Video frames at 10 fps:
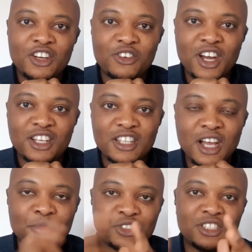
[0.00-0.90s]
Right.
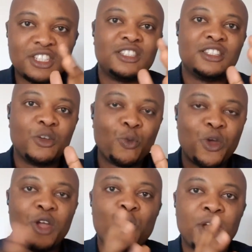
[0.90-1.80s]
I'm interested in
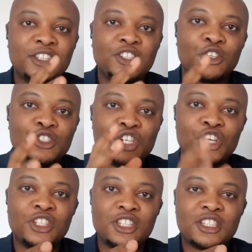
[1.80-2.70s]
where did your
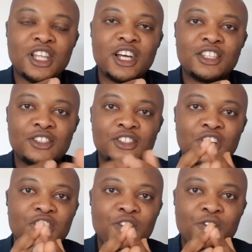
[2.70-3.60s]
journey start? Your
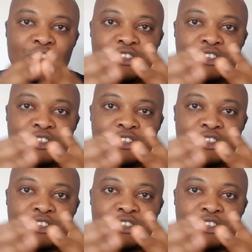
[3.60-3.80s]
journey of